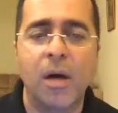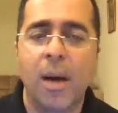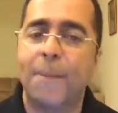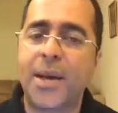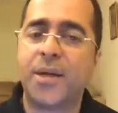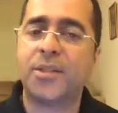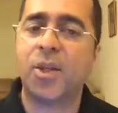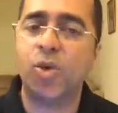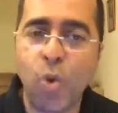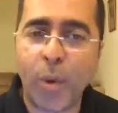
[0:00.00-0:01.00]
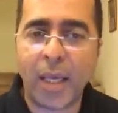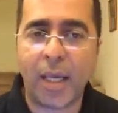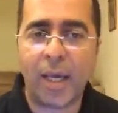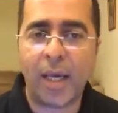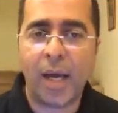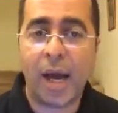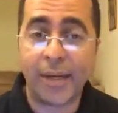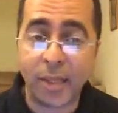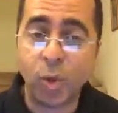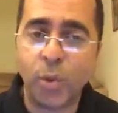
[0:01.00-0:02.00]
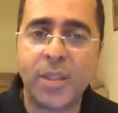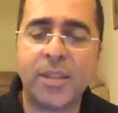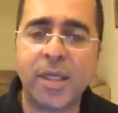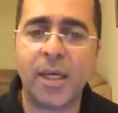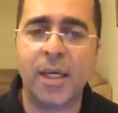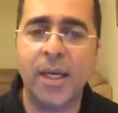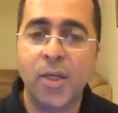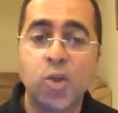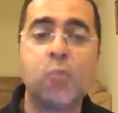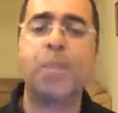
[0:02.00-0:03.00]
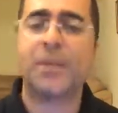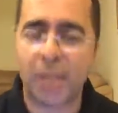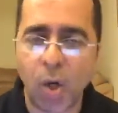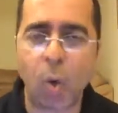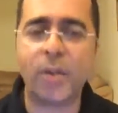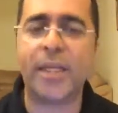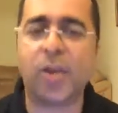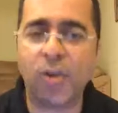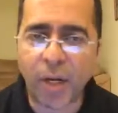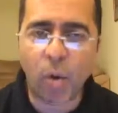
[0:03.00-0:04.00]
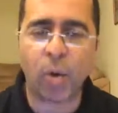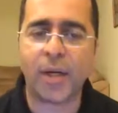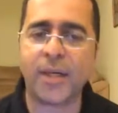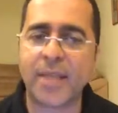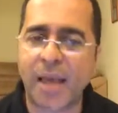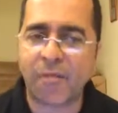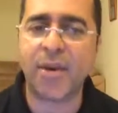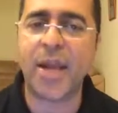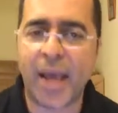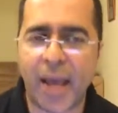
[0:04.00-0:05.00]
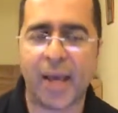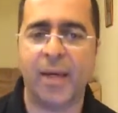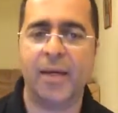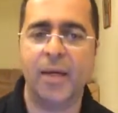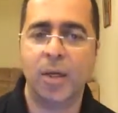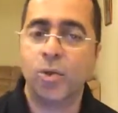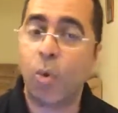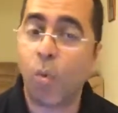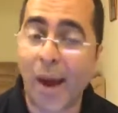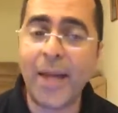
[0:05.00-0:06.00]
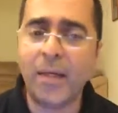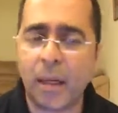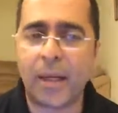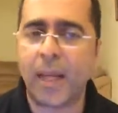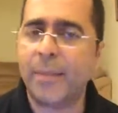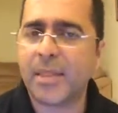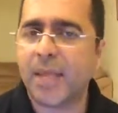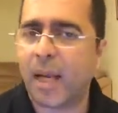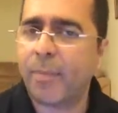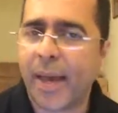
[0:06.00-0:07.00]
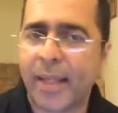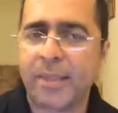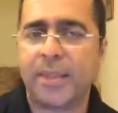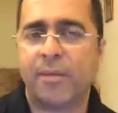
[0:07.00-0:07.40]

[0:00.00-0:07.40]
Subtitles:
Because the UE and the UTT spitting out degree holders every day. So why none of them has stand up yet?